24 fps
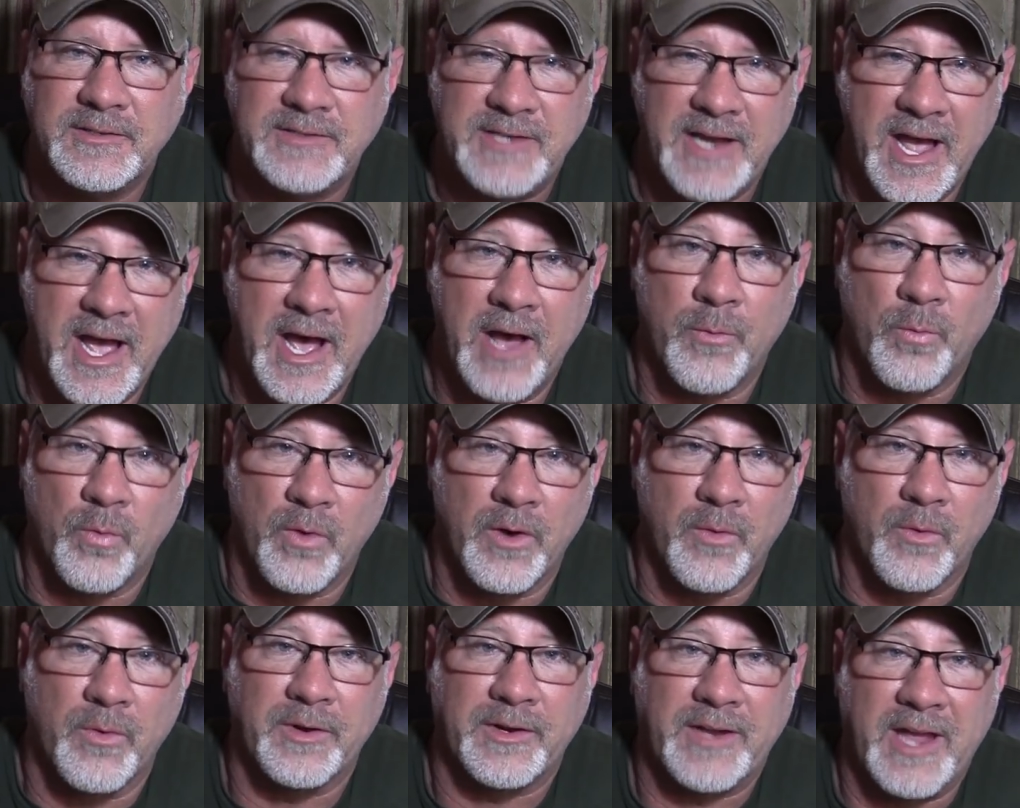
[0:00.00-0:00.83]
down
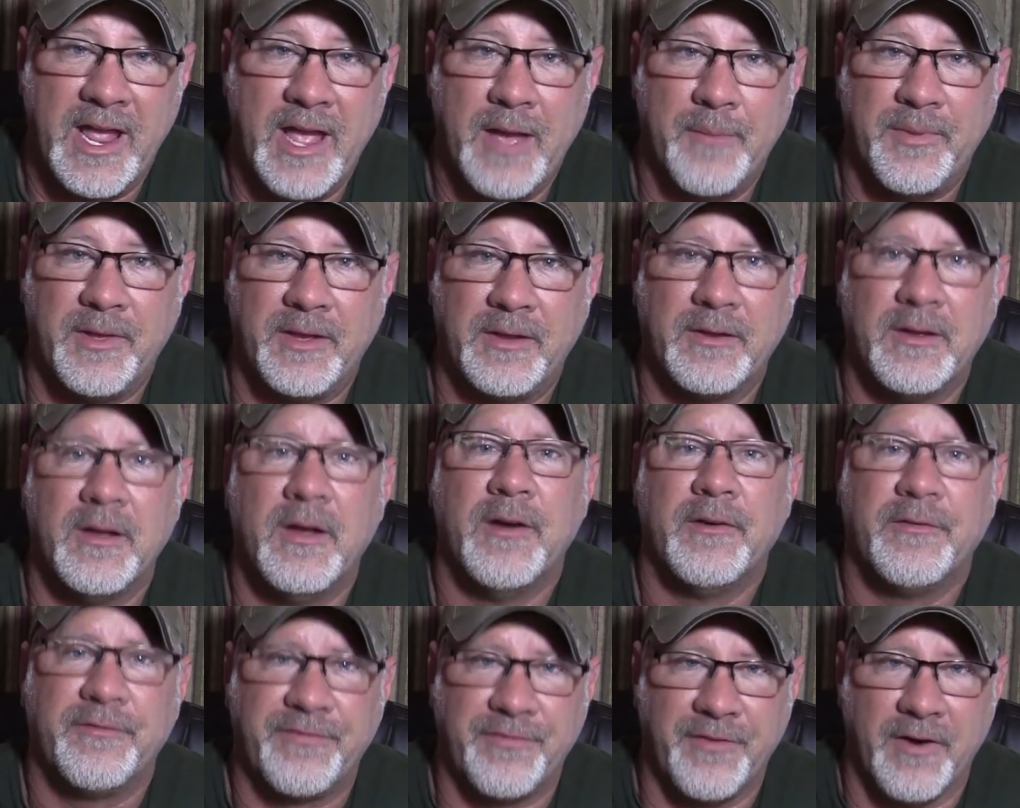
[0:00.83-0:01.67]
where we're camping
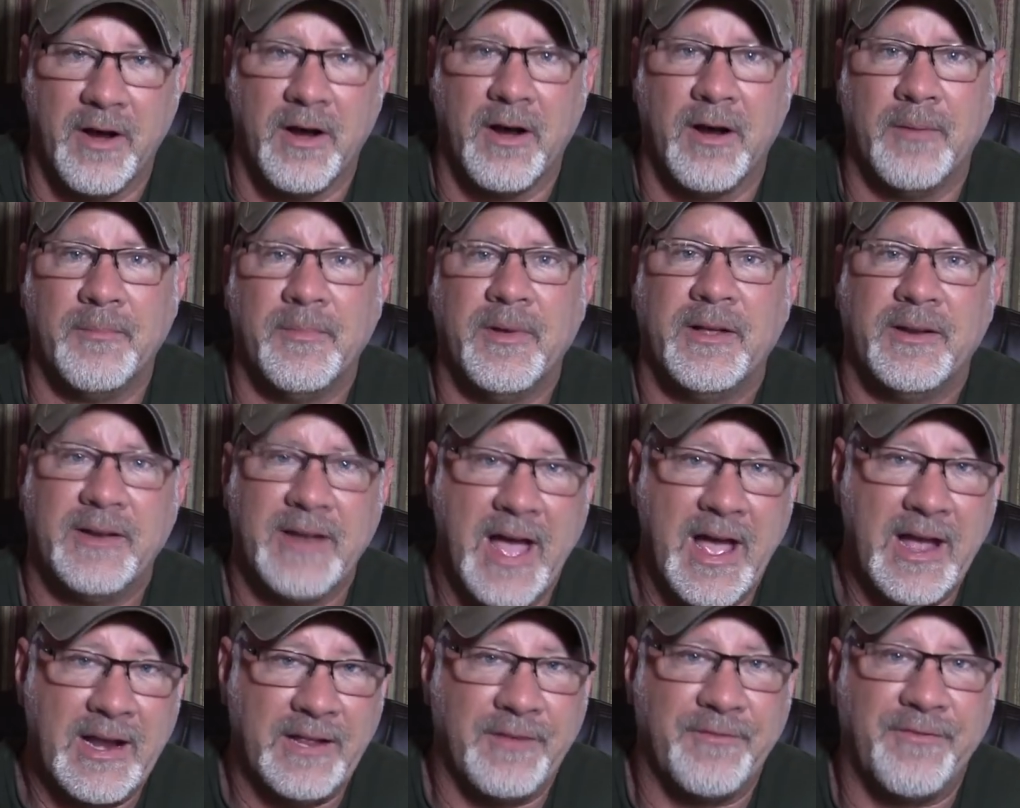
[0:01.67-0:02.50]
from
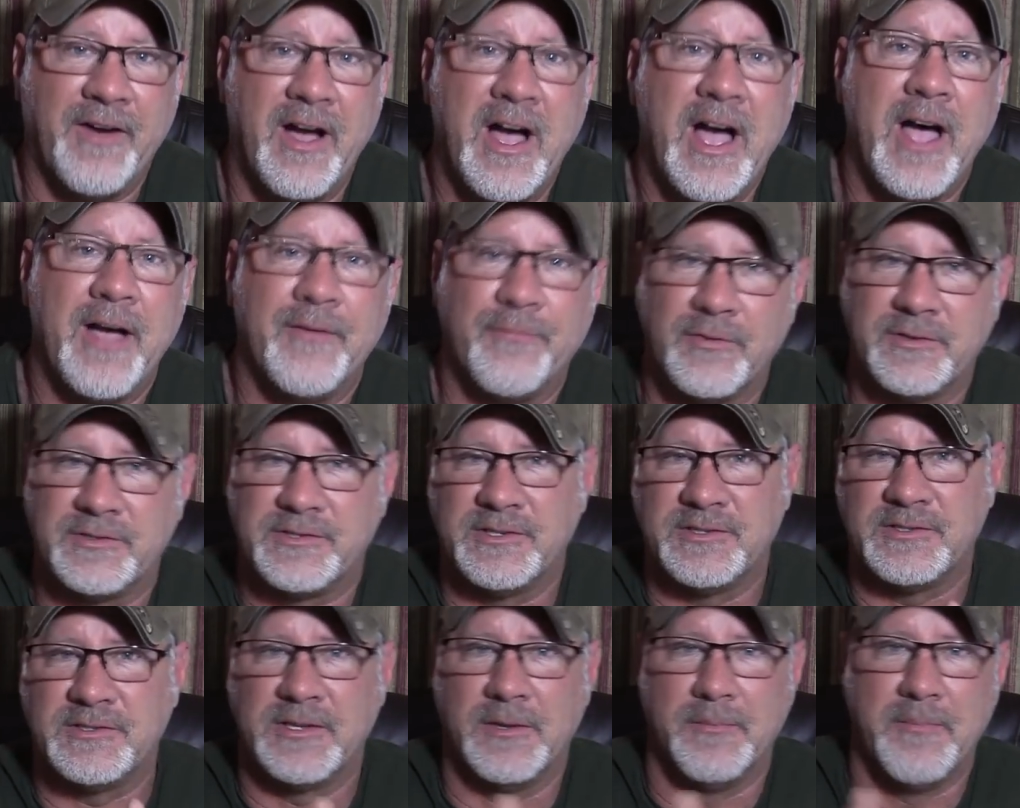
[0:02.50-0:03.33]
95,
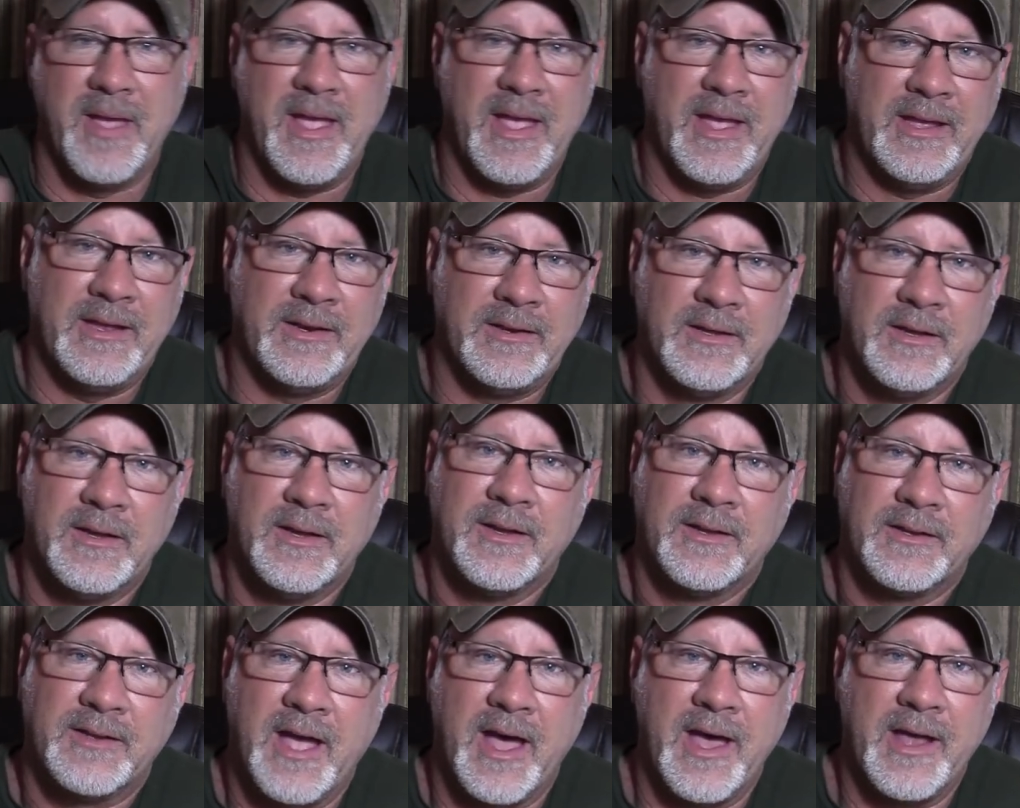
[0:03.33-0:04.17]
which is the main
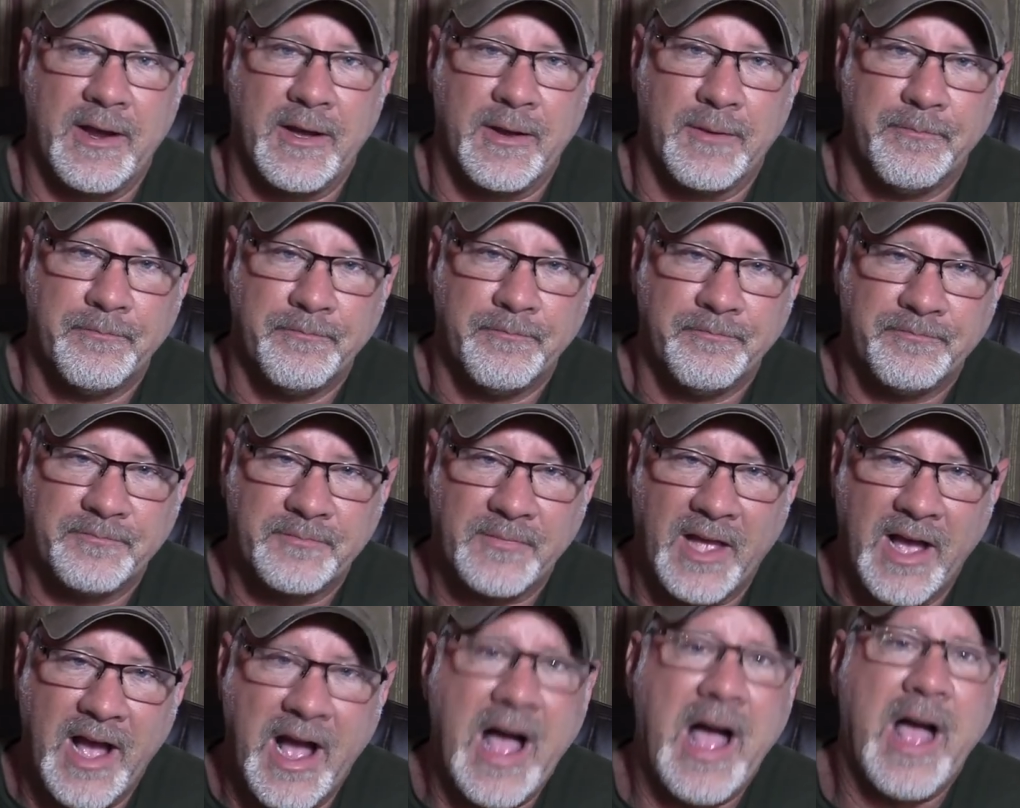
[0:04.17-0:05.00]
kind of
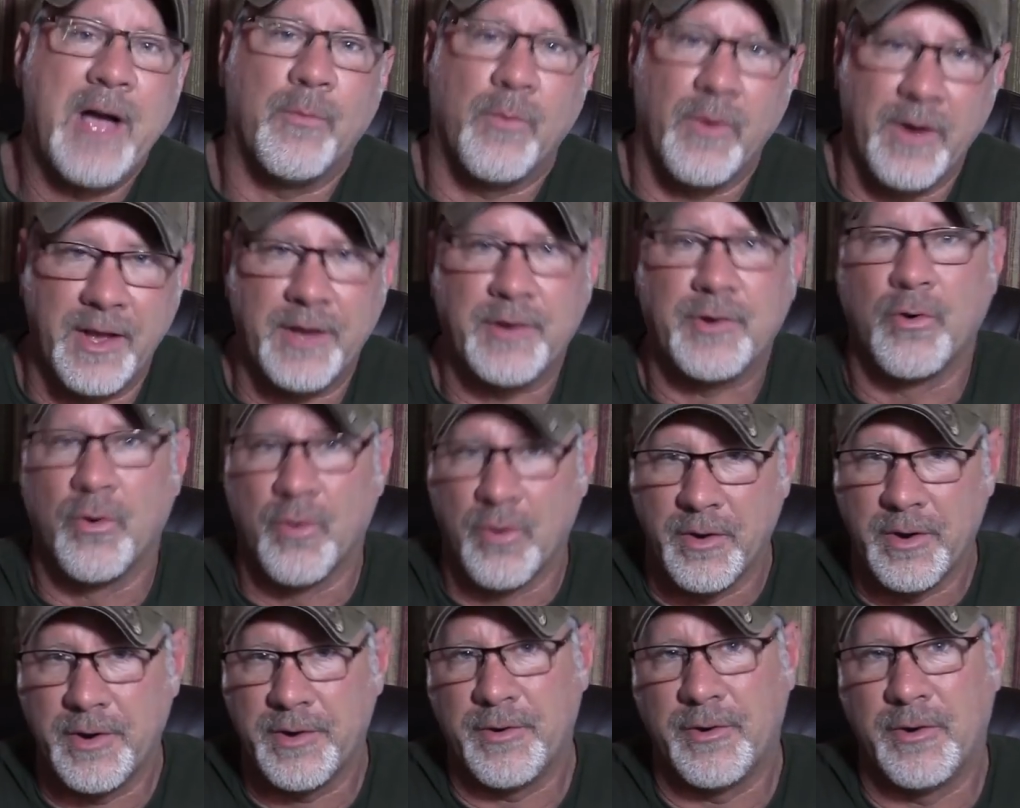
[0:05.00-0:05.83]
highway
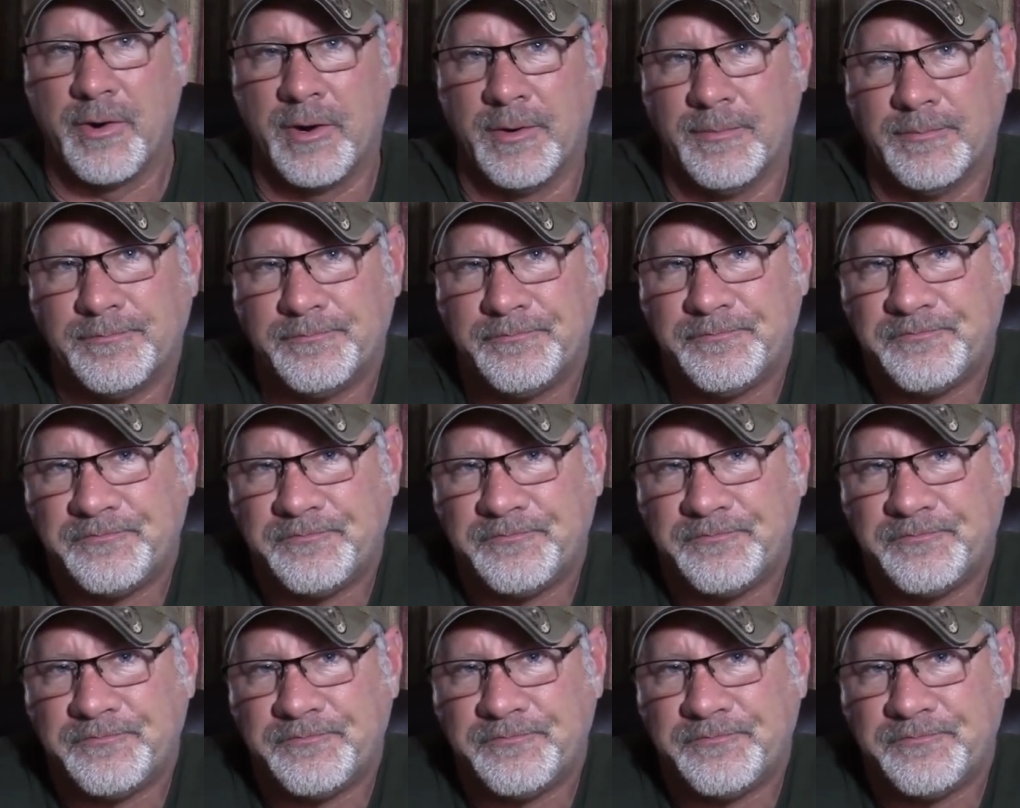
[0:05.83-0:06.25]
corridor